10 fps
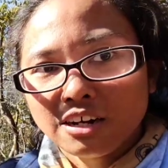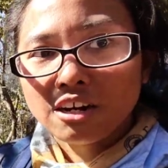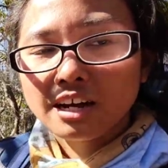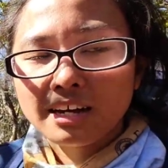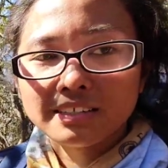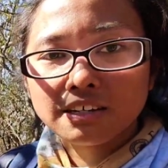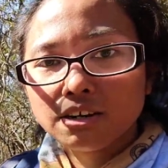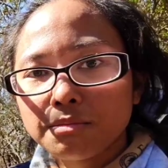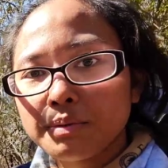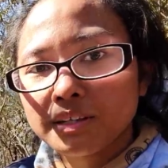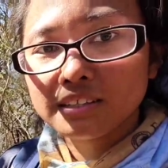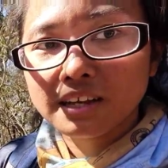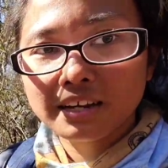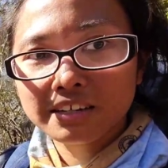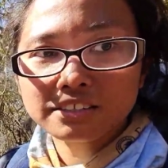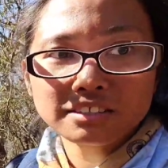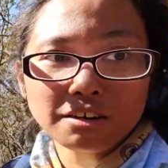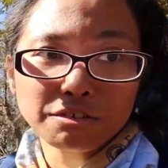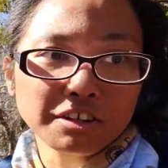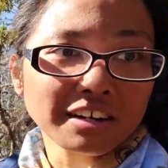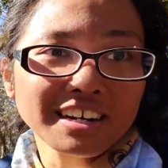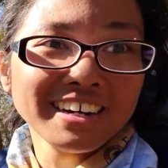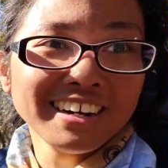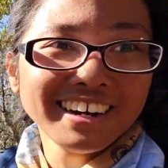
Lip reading: Okay, so Bill and I are suffering.